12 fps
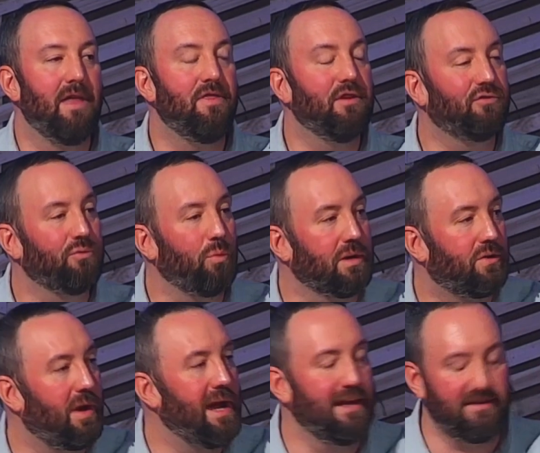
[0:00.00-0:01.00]
And this is what
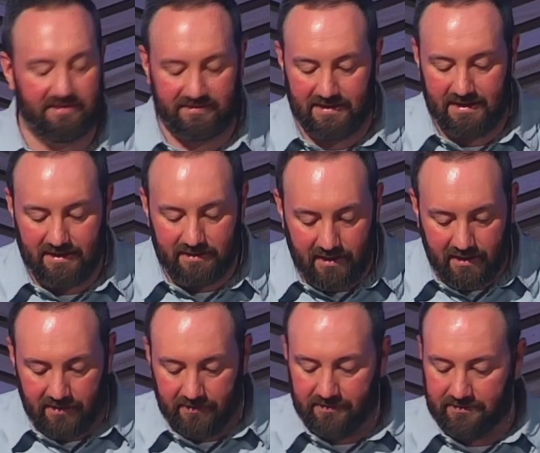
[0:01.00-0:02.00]
Christ
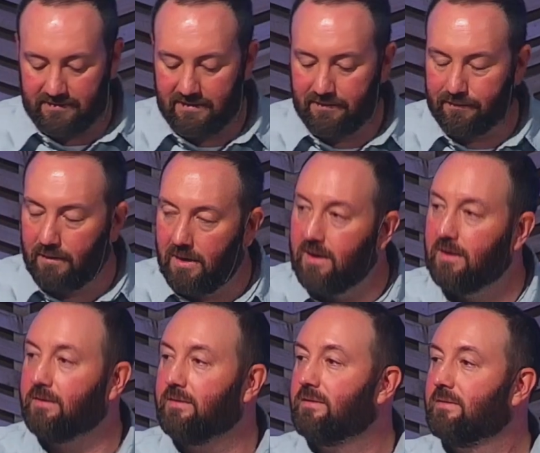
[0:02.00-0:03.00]
does for
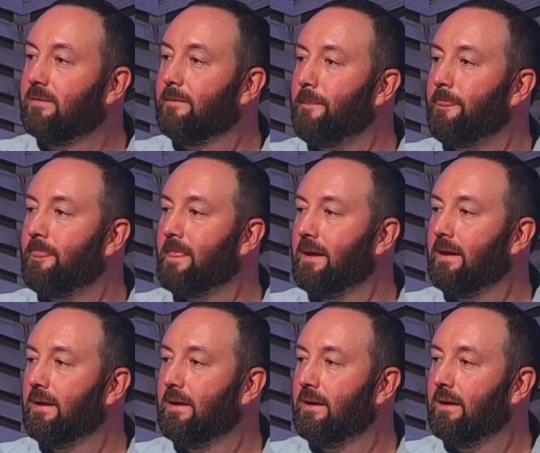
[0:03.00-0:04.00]
us.
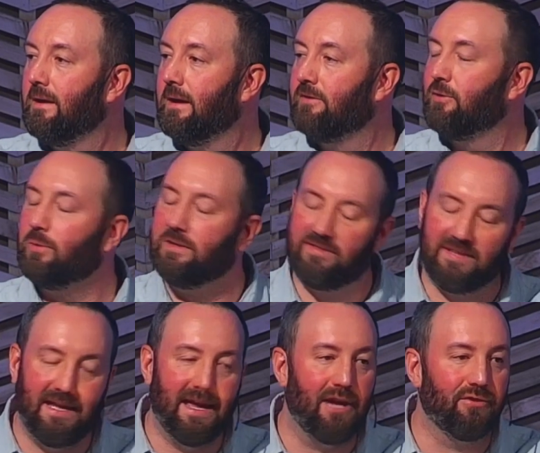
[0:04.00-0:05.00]
So we
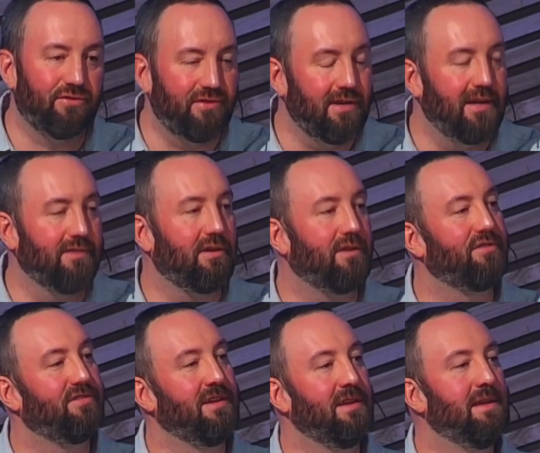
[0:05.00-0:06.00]
see how serious our
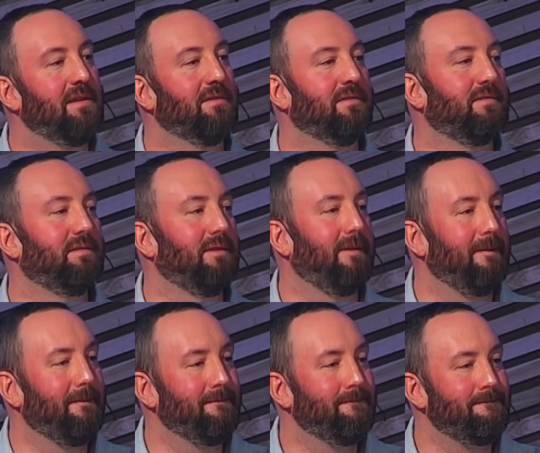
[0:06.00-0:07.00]
sin is,
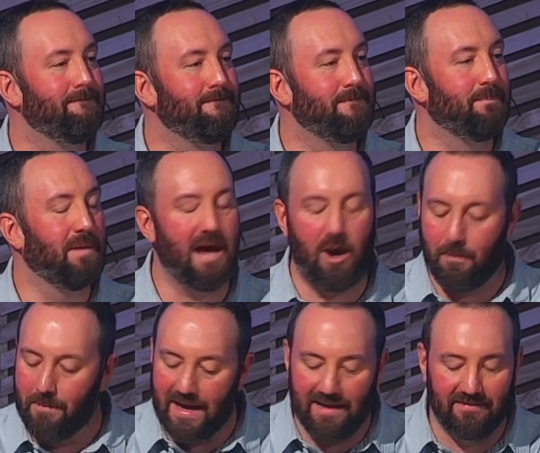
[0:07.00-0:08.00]
but how
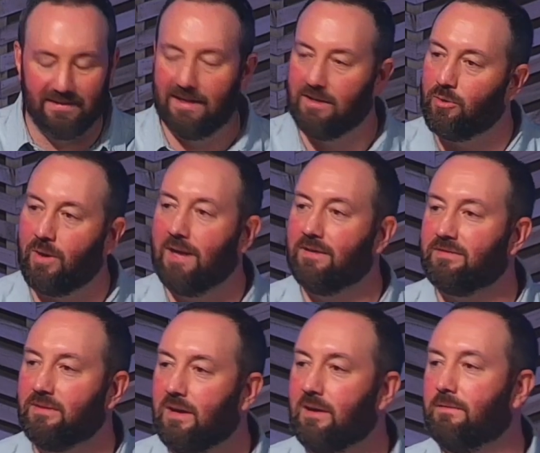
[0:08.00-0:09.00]
amazing
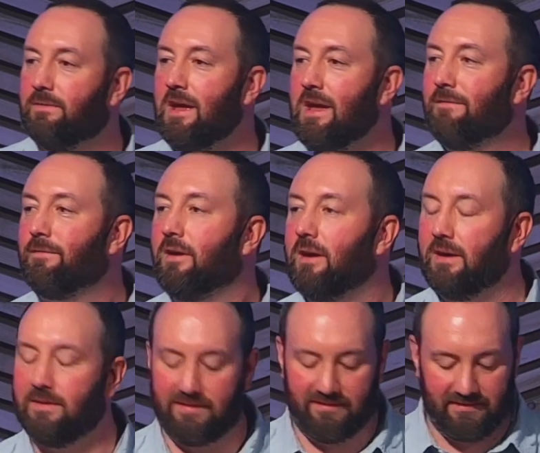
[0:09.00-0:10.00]
Christ's love for
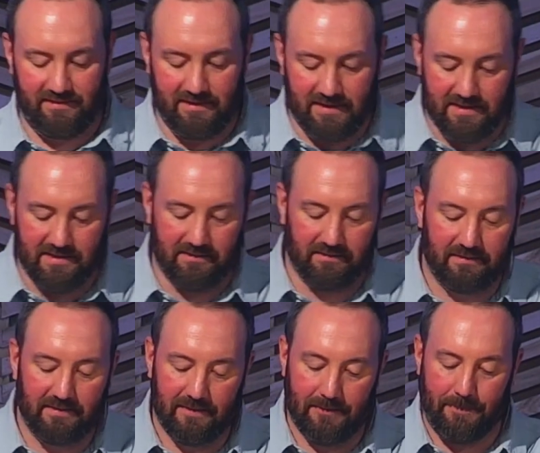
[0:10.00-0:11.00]
us
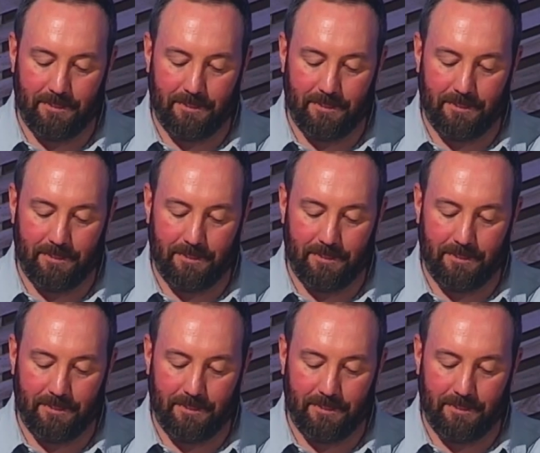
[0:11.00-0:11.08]
is.